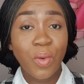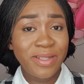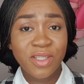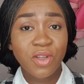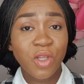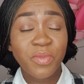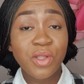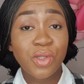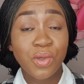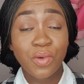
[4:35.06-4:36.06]
It's not
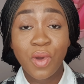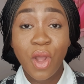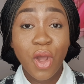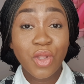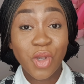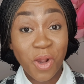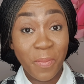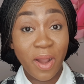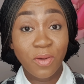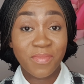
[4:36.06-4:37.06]
something to talk
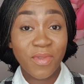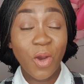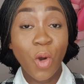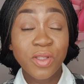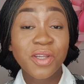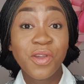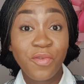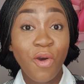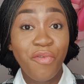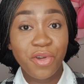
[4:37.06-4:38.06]
about until
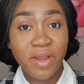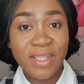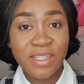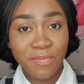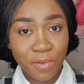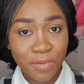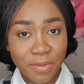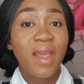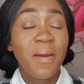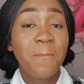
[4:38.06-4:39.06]
you've gone for your interviews.